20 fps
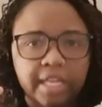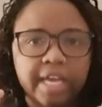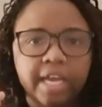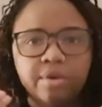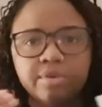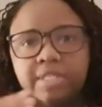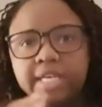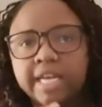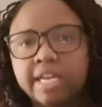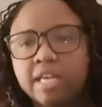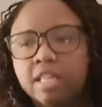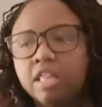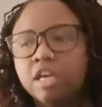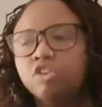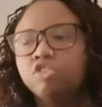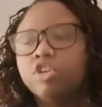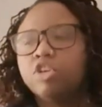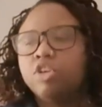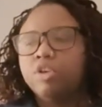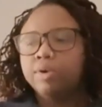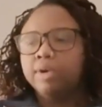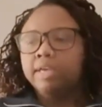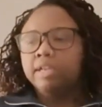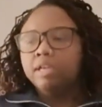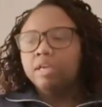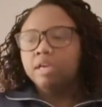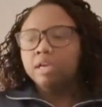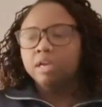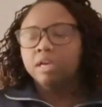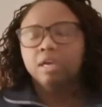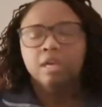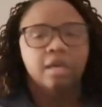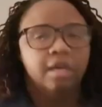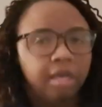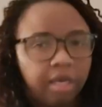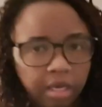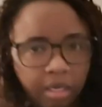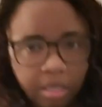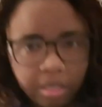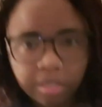like I was getting electrocuted.
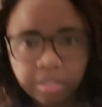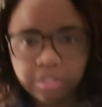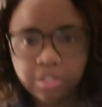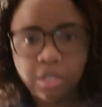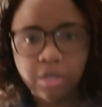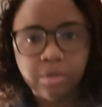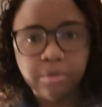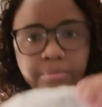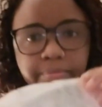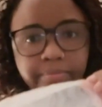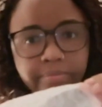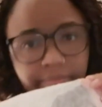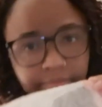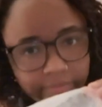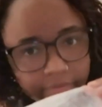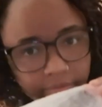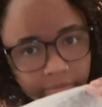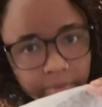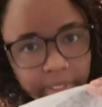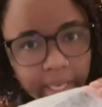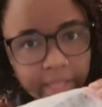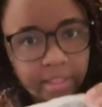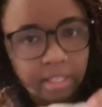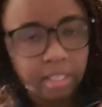So get